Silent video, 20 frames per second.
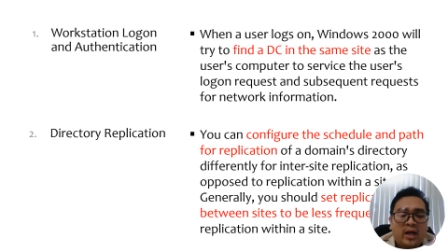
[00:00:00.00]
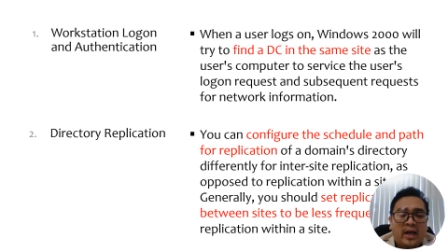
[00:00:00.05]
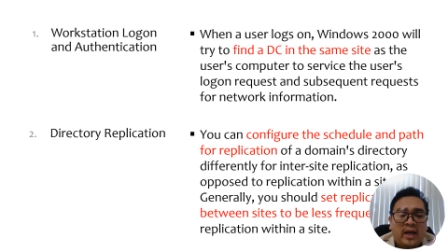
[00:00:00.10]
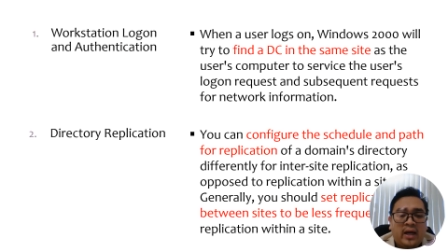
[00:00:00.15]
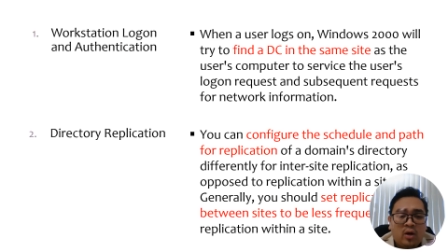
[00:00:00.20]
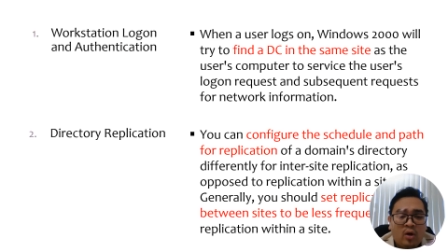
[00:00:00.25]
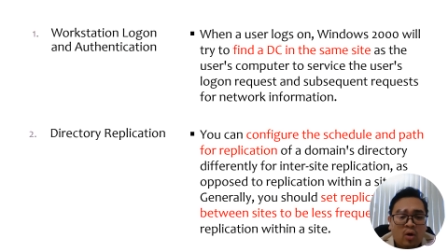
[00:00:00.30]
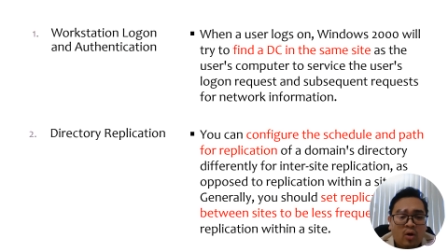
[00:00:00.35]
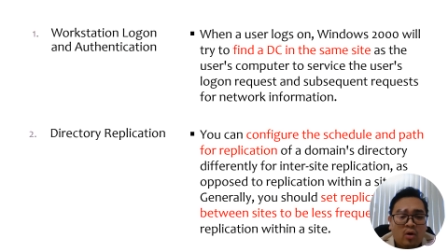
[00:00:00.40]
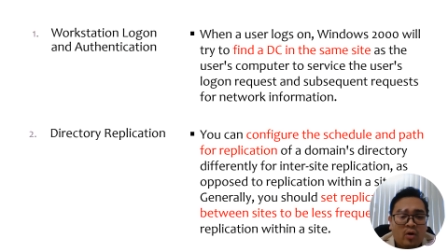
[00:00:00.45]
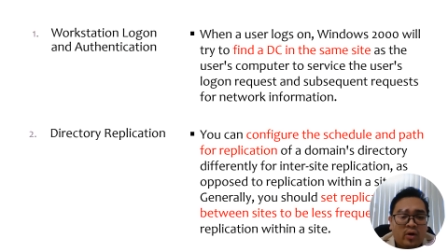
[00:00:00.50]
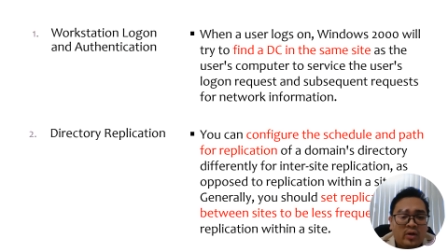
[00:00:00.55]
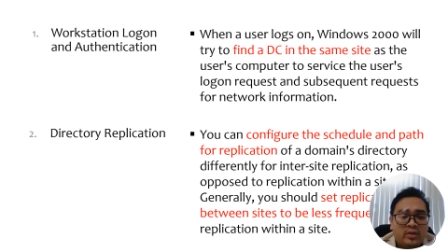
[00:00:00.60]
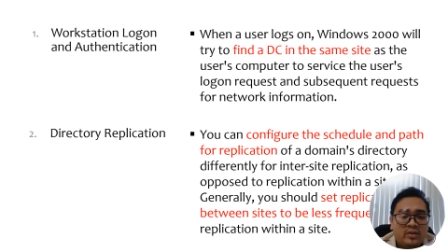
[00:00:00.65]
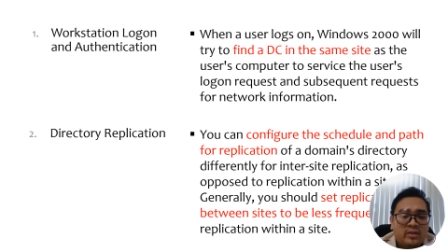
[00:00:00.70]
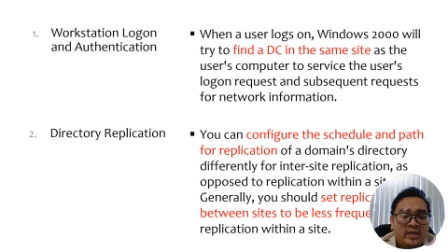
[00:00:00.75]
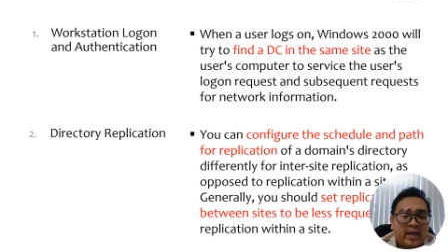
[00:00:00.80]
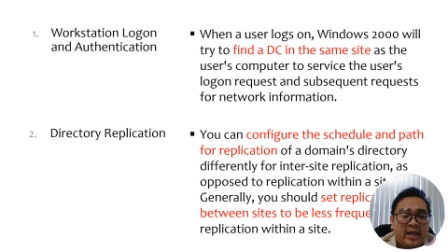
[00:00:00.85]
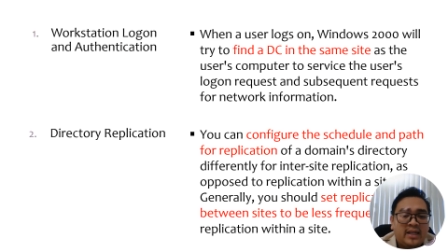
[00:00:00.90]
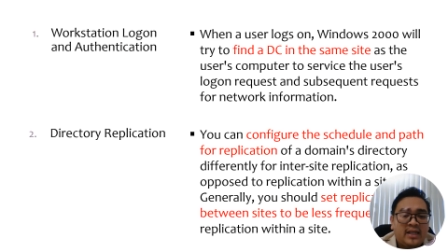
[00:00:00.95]
log
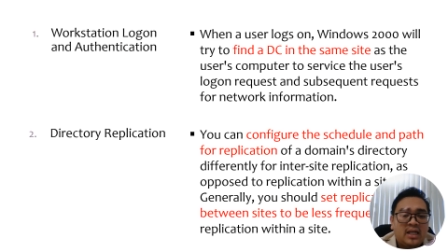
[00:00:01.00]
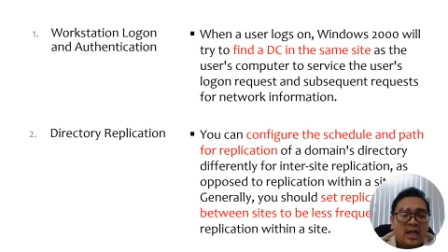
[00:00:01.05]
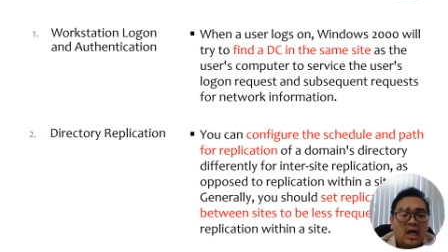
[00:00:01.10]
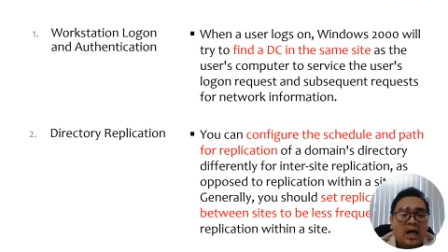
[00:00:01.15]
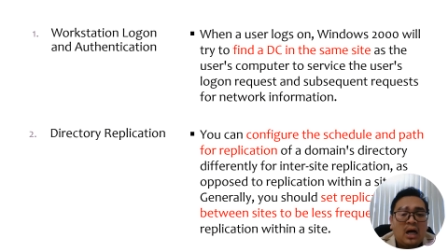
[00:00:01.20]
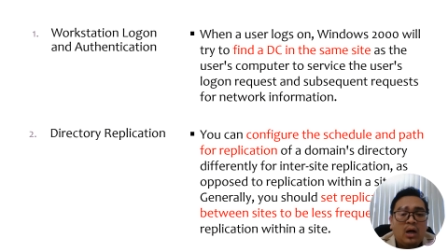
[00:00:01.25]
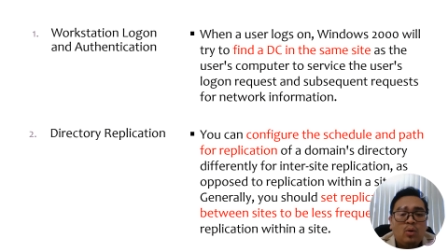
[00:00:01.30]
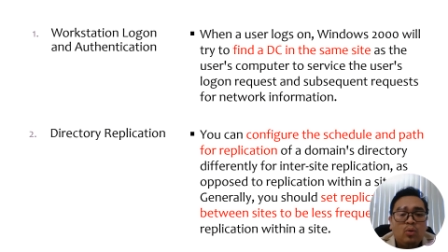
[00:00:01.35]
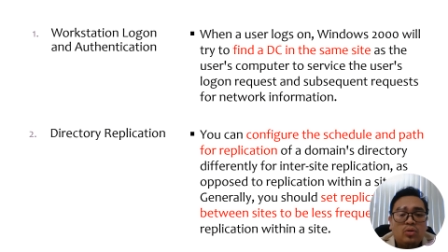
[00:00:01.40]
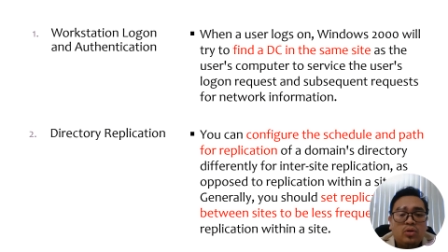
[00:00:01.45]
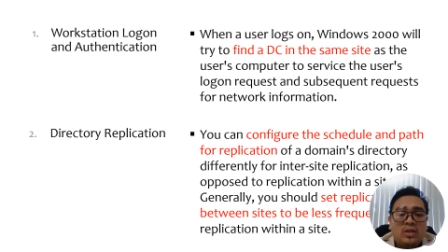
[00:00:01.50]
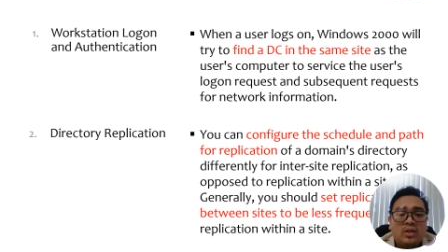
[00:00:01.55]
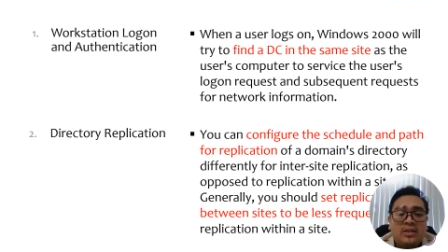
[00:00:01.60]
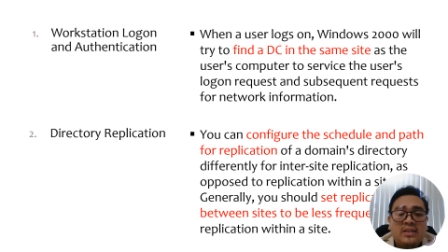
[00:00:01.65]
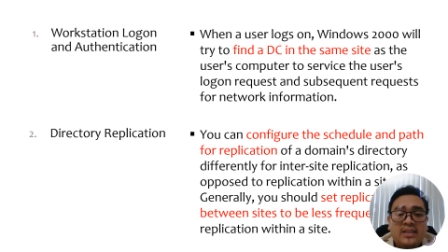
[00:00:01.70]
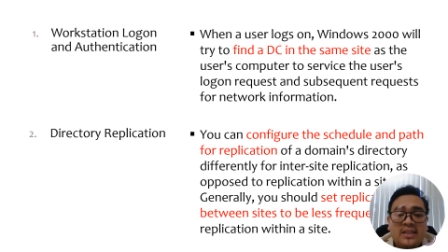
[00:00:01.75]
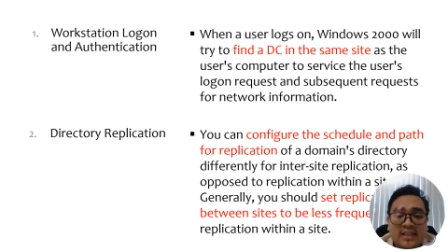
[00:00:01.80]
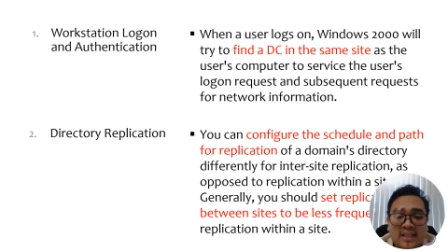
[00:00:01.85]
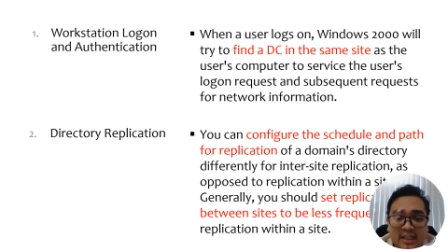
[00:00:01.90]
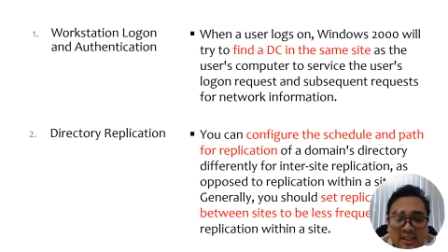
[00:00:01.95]
on and
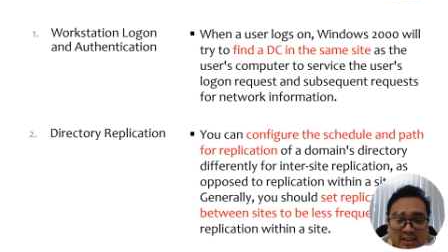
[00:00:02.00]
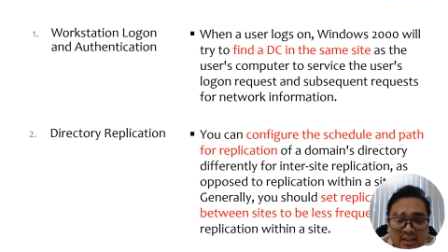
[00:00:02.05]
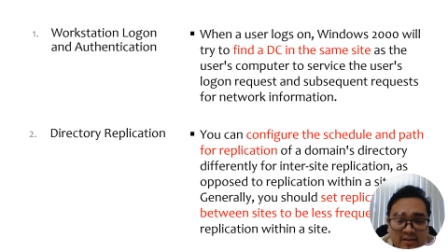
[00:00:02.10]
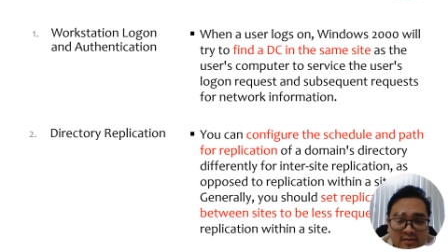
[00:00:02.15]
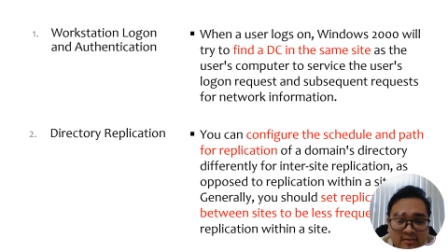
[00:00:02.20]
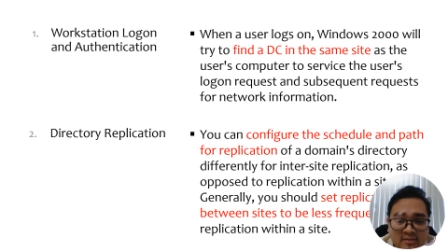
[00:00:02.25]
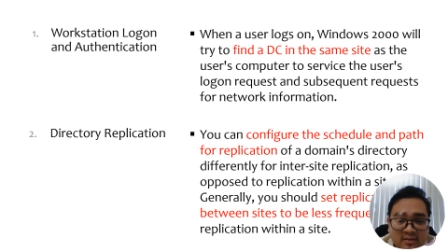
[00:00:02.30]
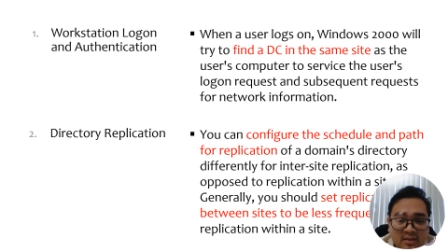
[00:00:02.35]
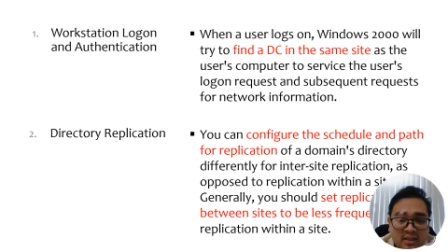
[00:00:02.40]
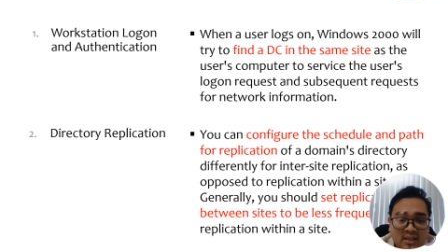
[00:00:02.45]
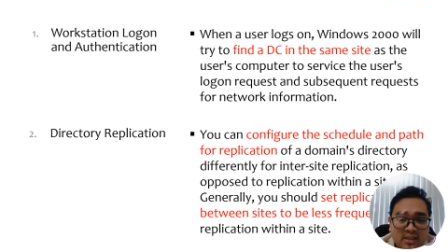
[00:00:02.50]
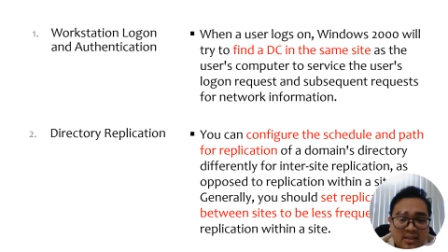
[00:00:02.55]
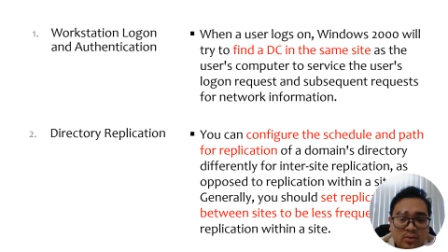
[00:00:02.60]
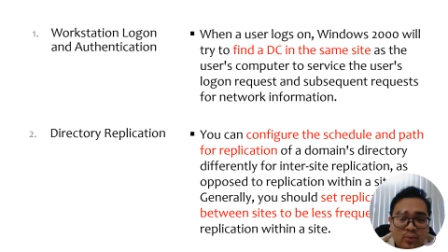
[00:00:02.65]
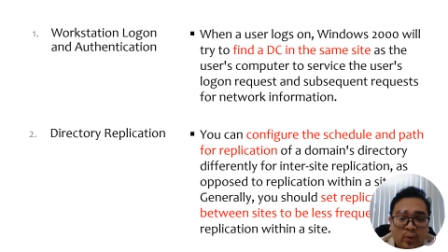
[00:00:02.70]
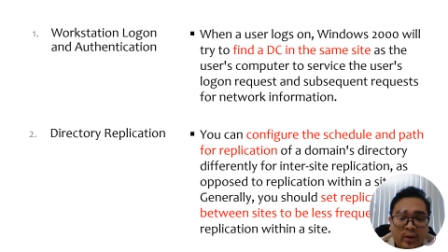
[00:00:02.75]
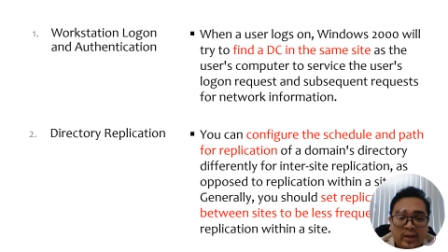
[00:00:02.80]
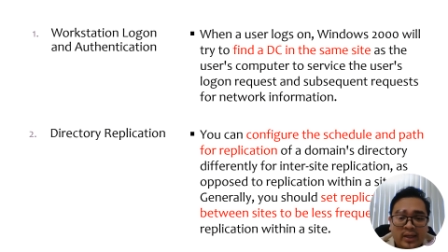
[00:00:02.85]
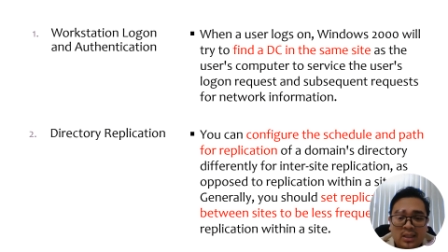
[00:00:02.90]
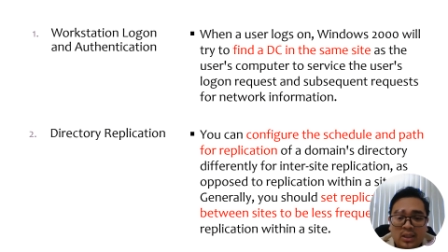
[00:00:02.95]
authentication is
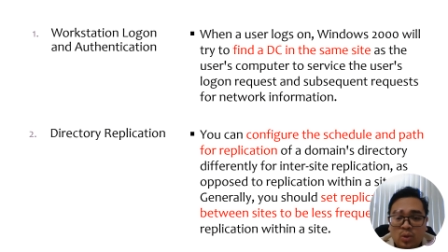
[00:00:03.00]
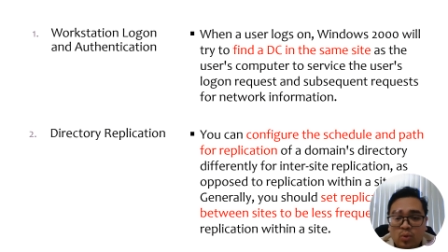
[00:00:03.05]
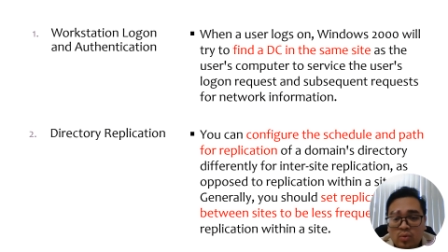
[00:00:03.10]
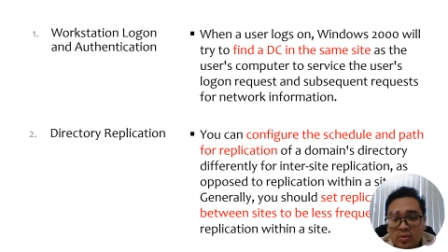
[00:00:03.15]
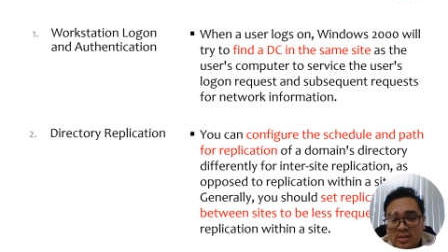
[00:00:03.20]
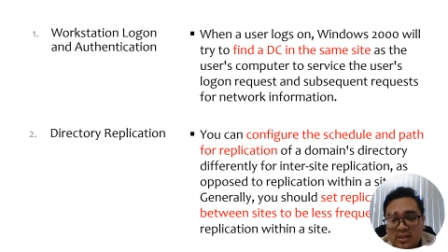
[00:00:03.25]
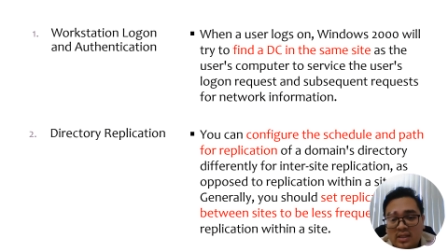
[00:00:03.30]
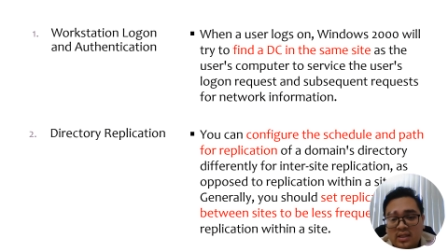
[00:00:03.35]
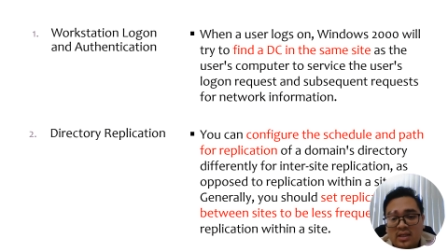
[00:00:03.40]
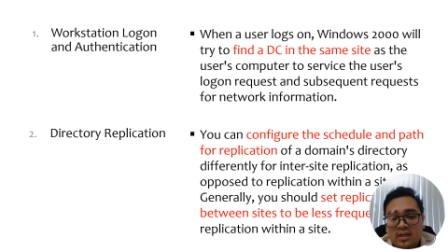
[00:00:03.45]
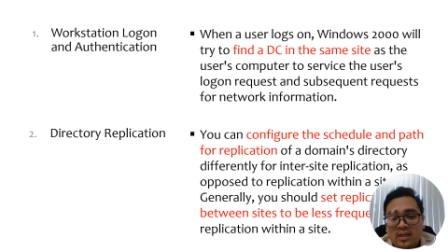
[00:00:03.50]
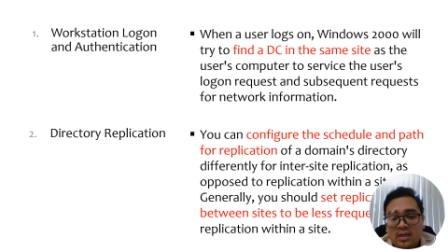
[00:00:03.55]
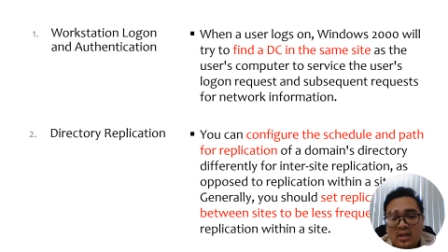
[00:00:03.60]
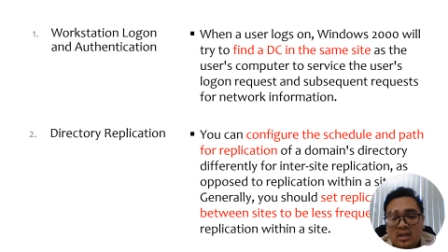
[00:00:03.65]
when a user